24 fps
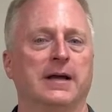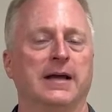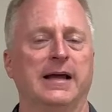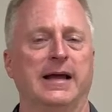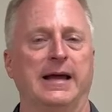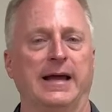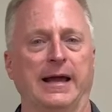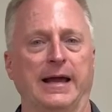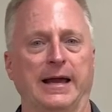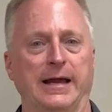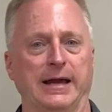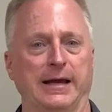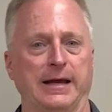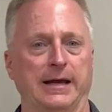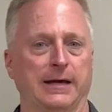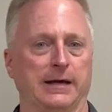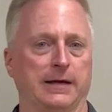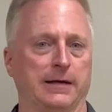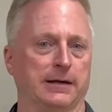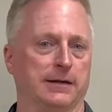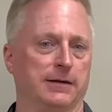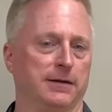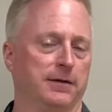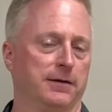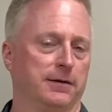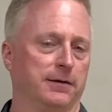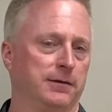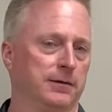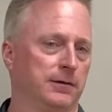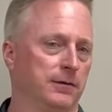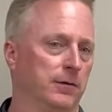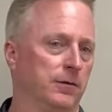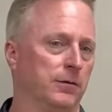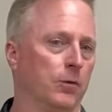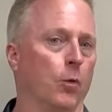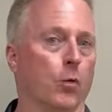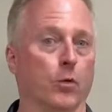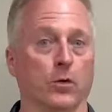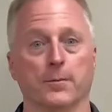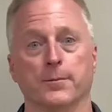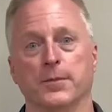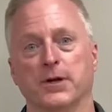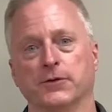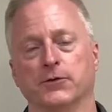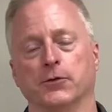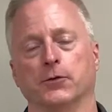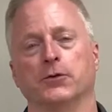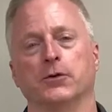And
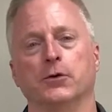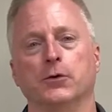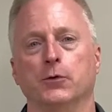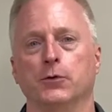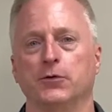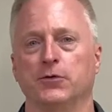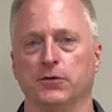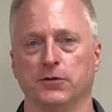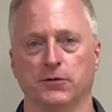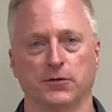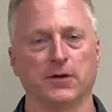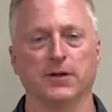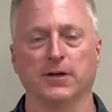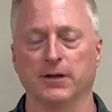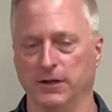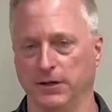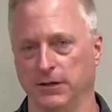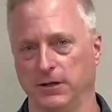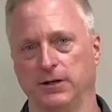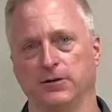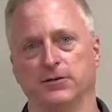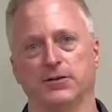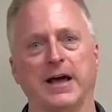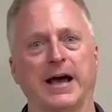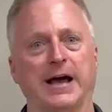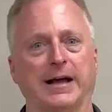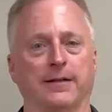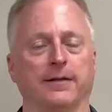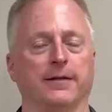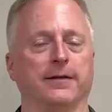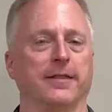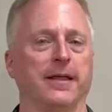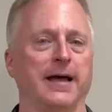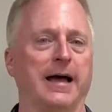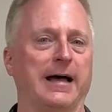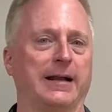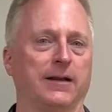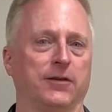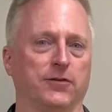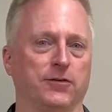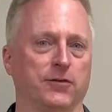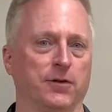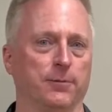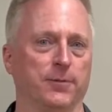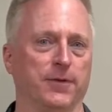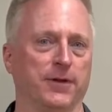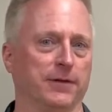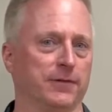ornamental use is exactly that. It's
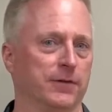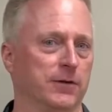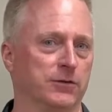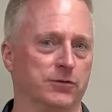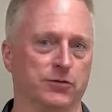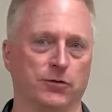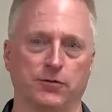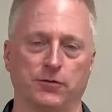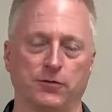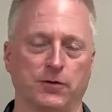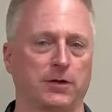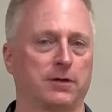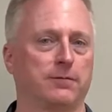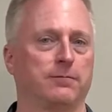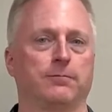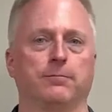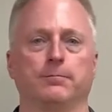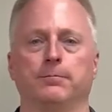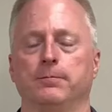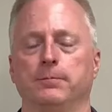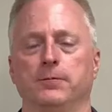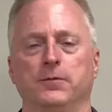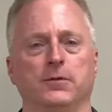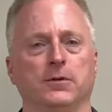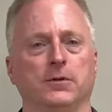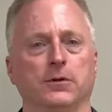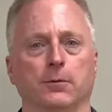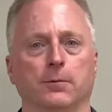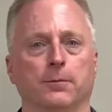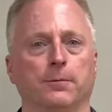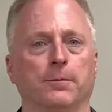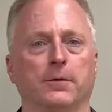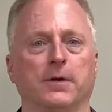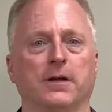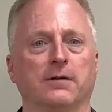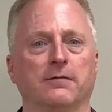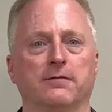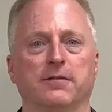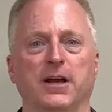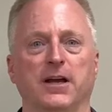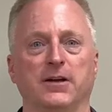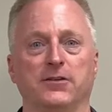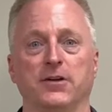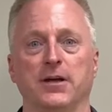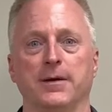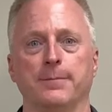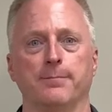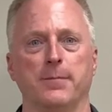something that just conveys
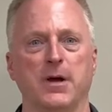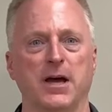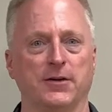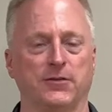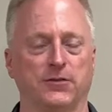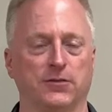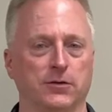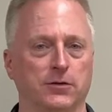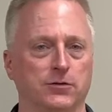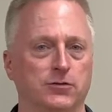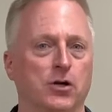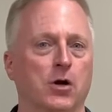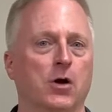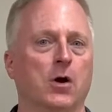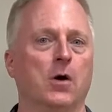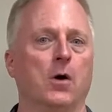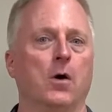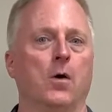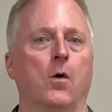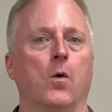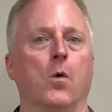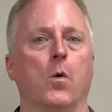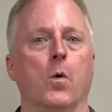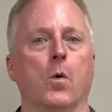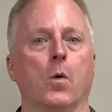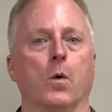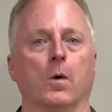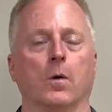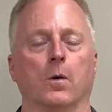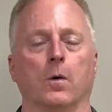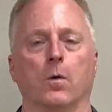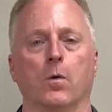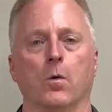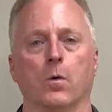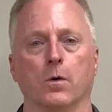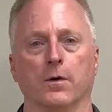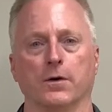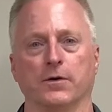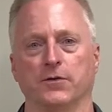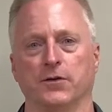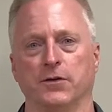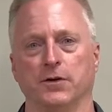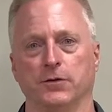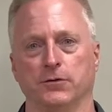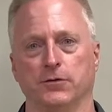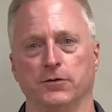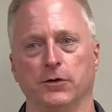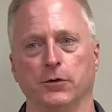a message or
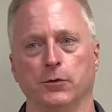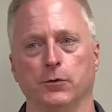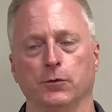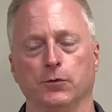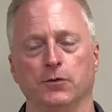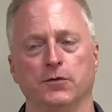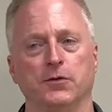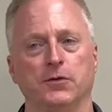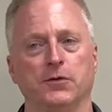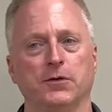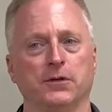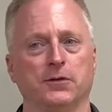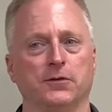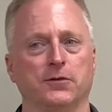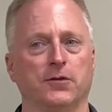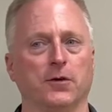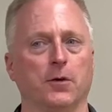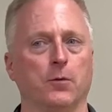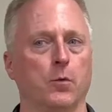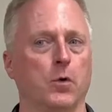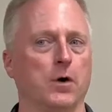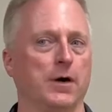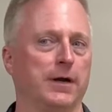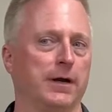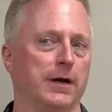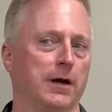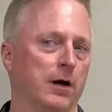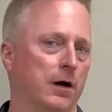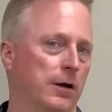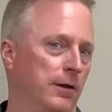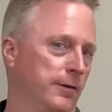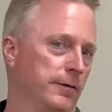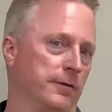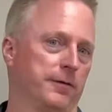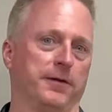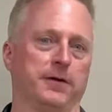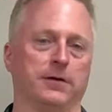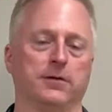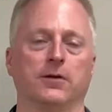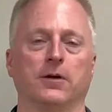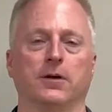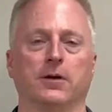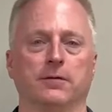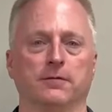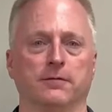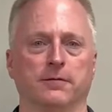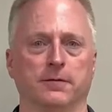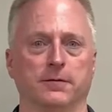is used in some way other than
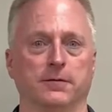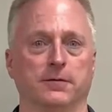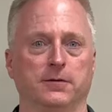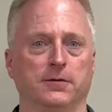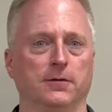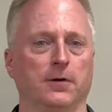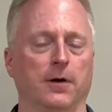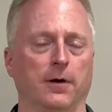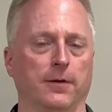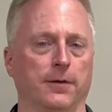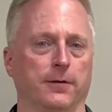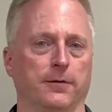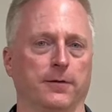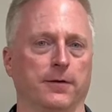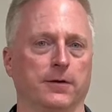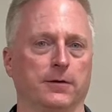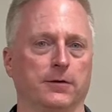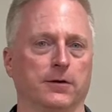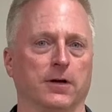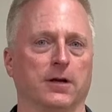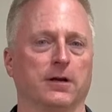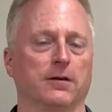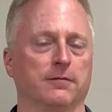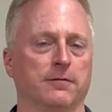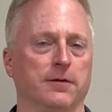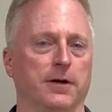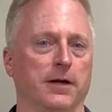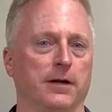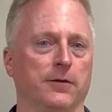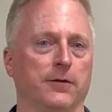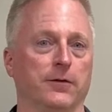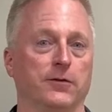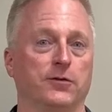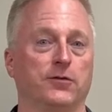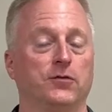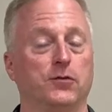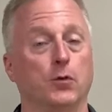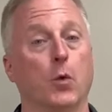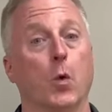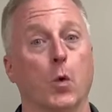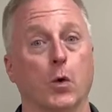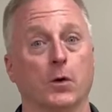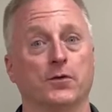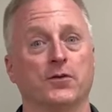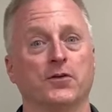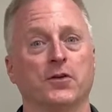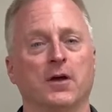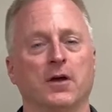to convey the
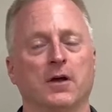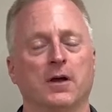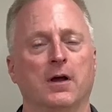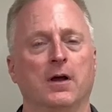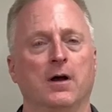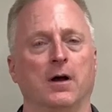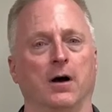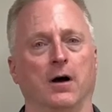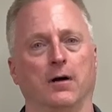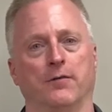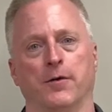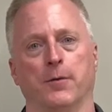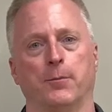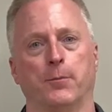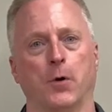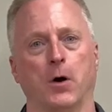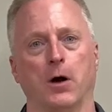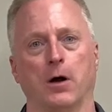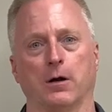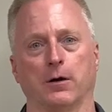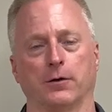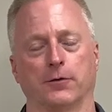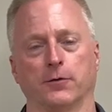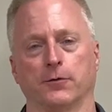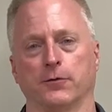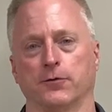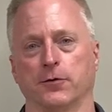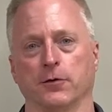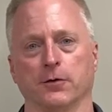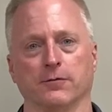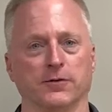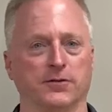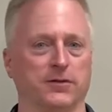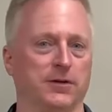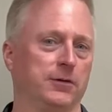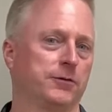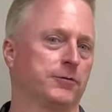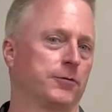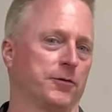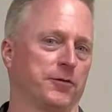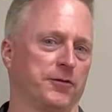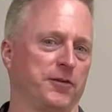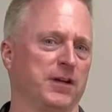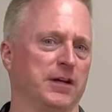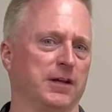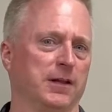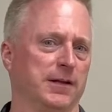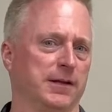source of the product or service.
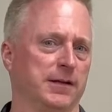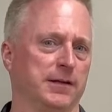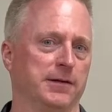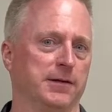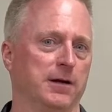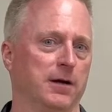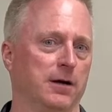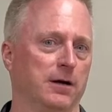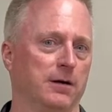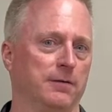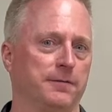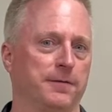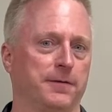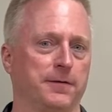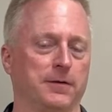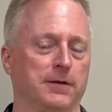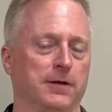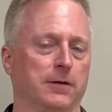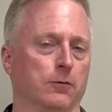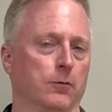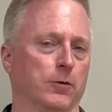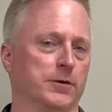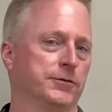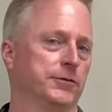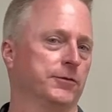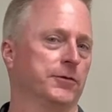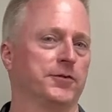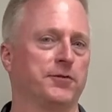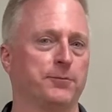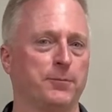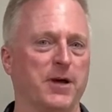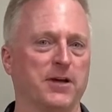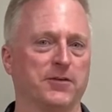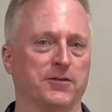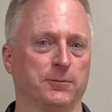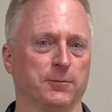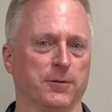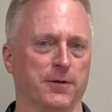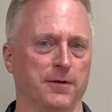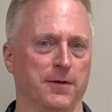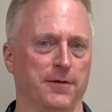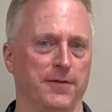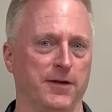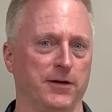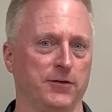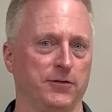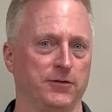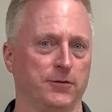Interestingly enough, the original specimen that
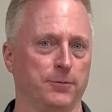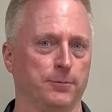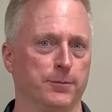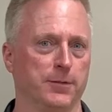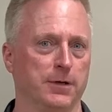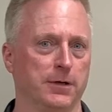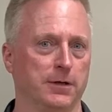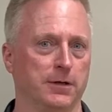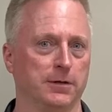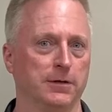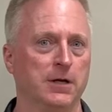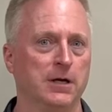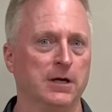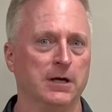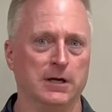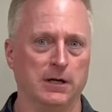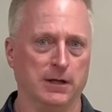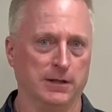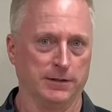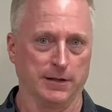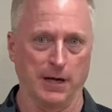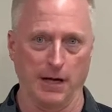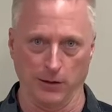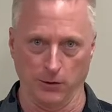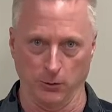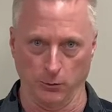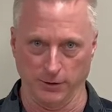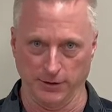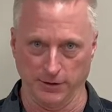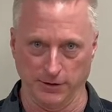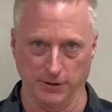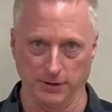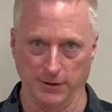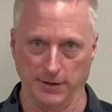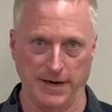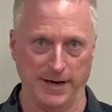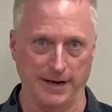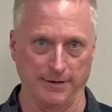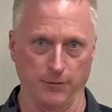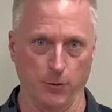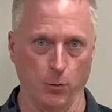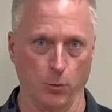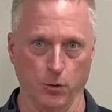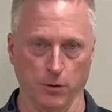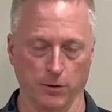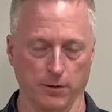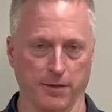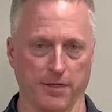they submitted, not only did it have the
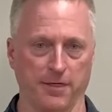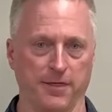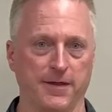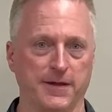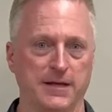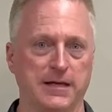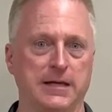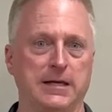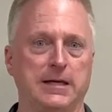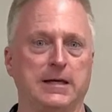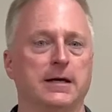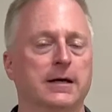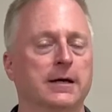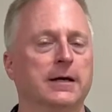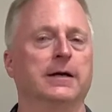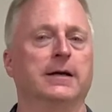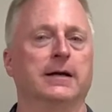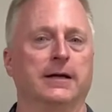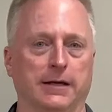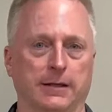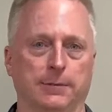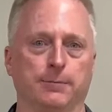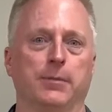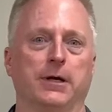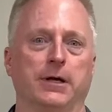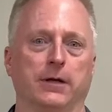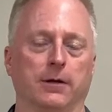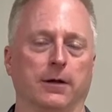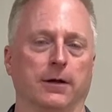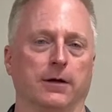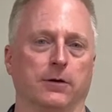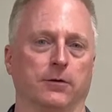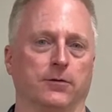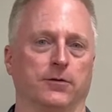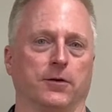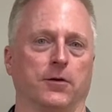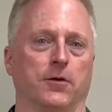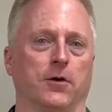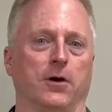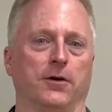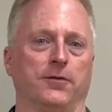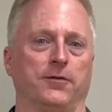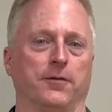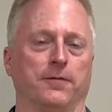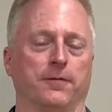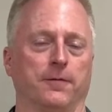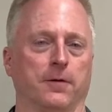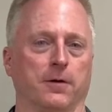word "the" in big letters across
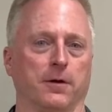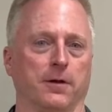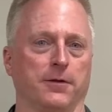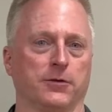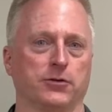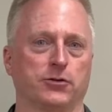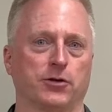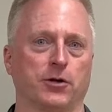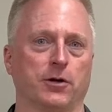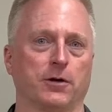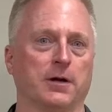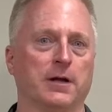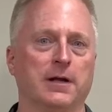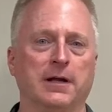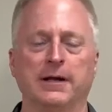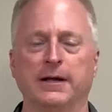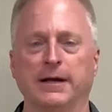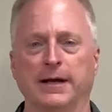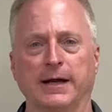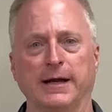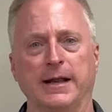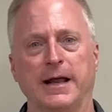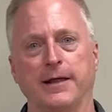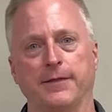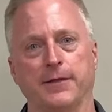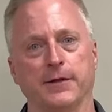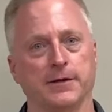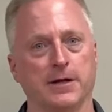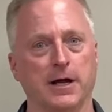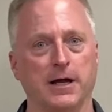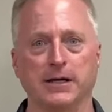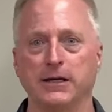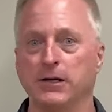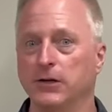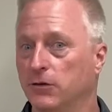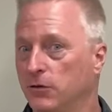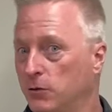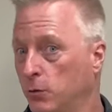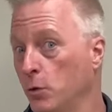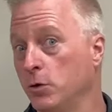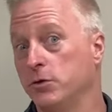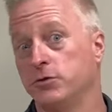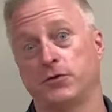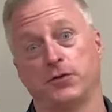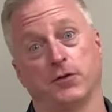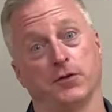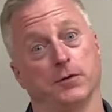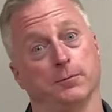the front of the shirt, it had the Nike
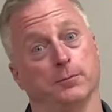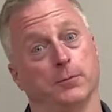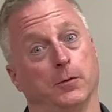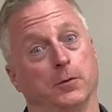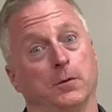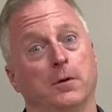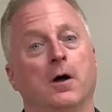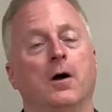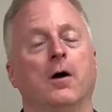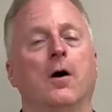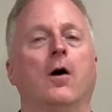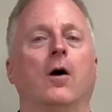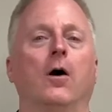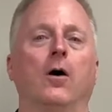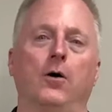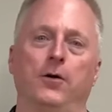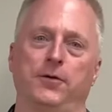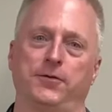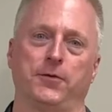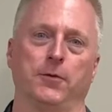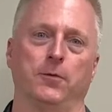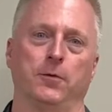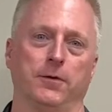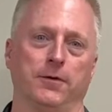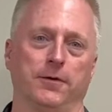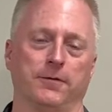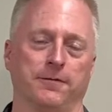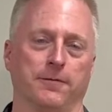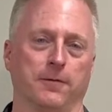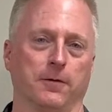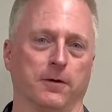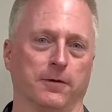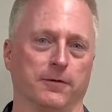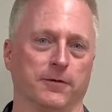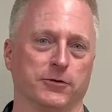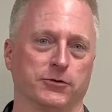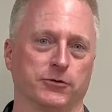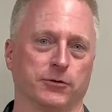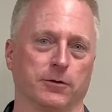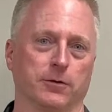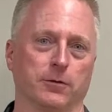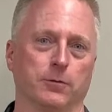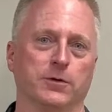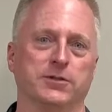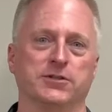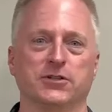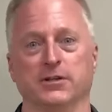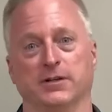swoosh symbol also on the front of the shirt,
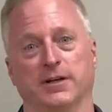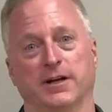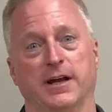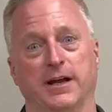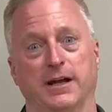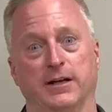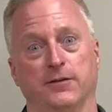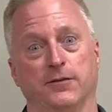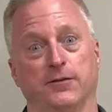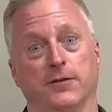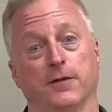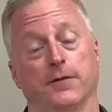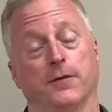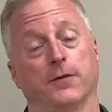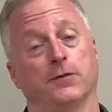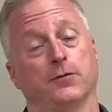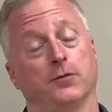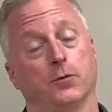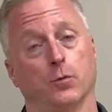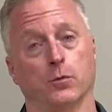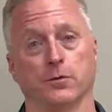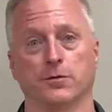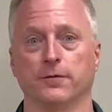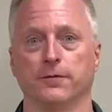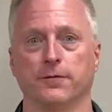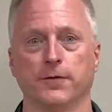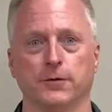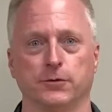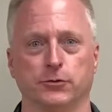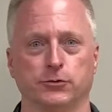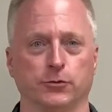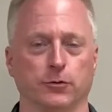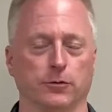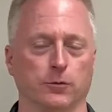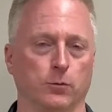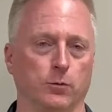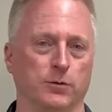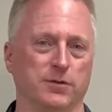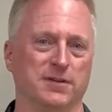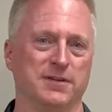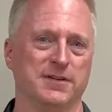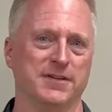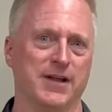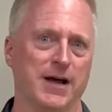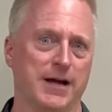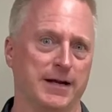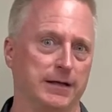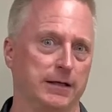which indicates that the source of the shirt was
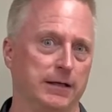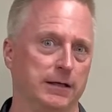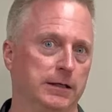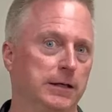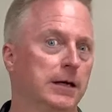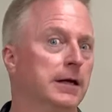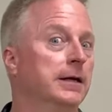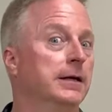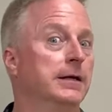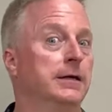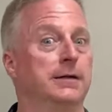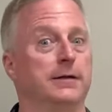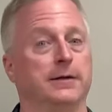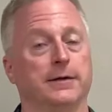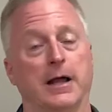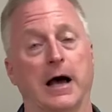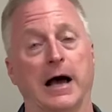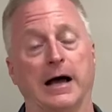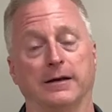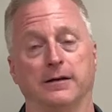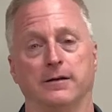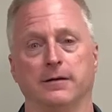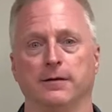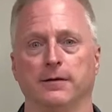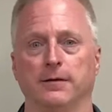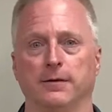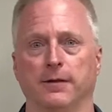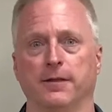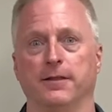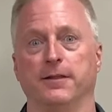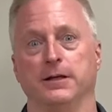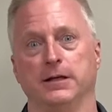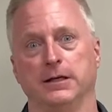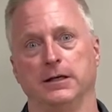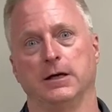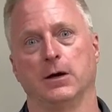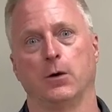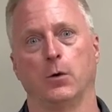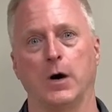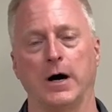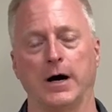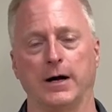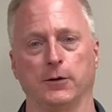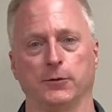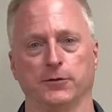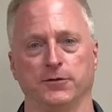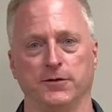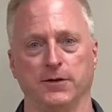Nike, not the
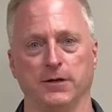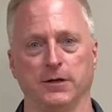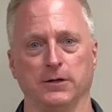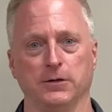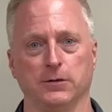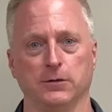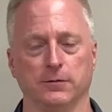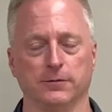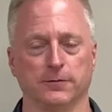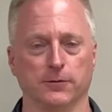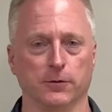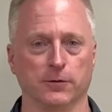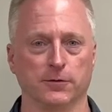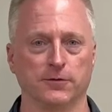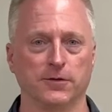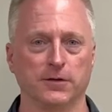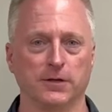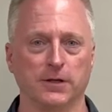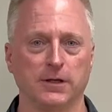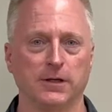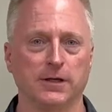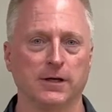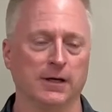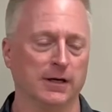Ohio State University.